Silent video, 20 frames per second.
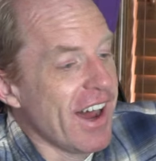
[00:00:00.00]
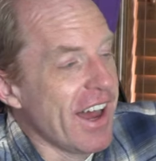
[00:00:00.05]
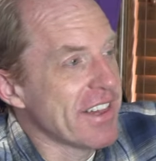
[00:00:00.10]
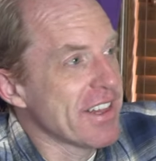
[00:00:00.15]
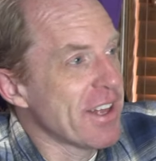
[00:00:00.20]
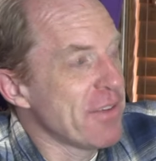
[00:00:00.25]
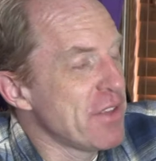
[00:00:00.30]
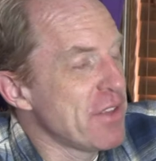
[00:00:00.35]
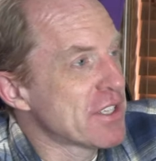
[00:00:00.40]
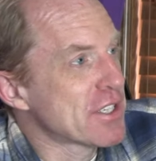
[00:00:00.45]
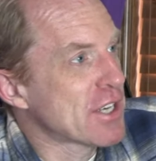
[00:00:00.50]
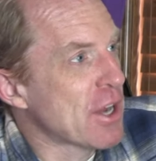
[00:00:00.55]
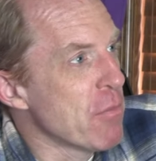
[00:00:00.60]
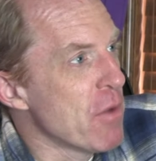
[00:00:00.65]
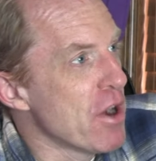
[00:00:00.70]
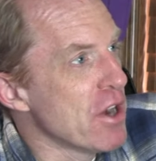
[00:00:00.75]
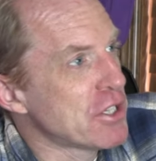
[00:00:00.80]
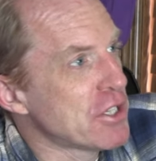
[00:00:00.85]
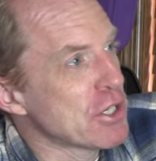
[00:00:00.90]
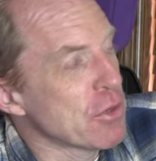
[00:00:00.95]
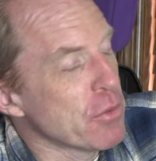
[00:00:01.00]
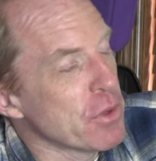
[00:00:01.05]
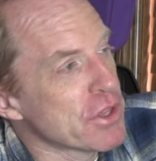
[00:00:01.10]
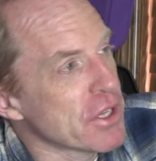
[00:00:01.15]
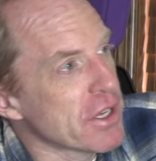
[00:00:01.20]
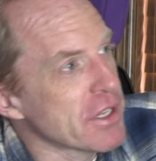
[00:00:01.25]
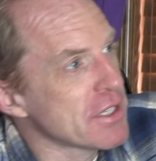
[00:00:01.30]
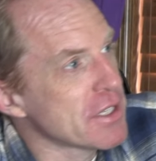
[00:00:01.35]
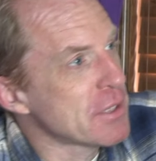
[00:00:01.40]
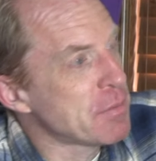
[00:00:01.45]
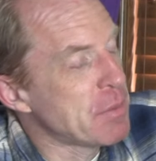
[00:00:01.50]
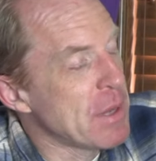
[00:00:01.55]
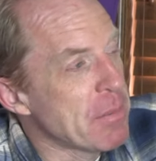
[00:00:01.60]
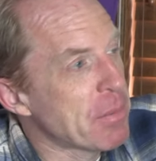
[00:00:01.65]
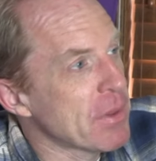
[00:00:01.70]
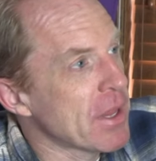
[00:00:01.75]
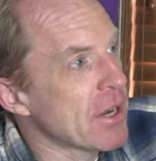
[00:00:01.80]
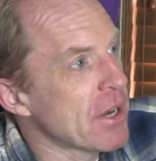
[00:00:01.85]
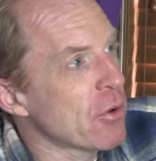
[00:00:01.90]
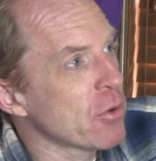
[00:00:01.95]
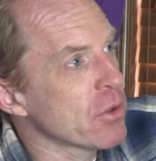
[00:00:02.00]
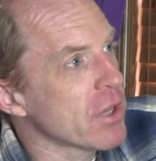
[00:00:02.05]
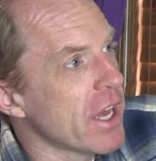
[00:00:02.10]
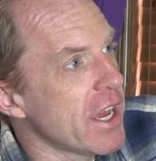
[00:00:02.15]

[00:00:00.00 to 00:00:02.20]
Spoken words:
I love this commercial with all these people I don't